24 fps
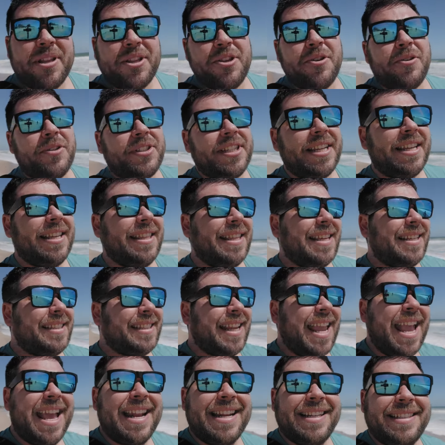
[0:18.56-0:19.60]
been using this
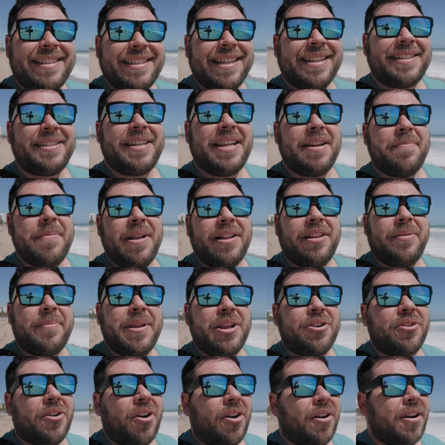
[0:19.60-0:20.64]
Canon
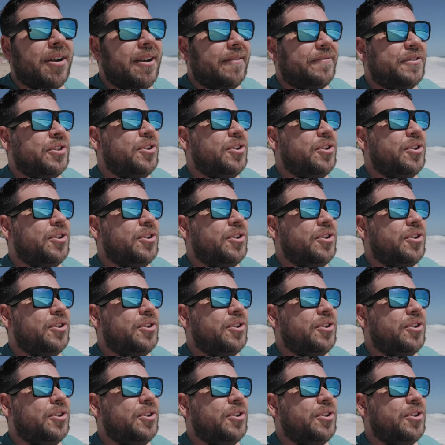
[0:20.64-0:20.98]
16mm RF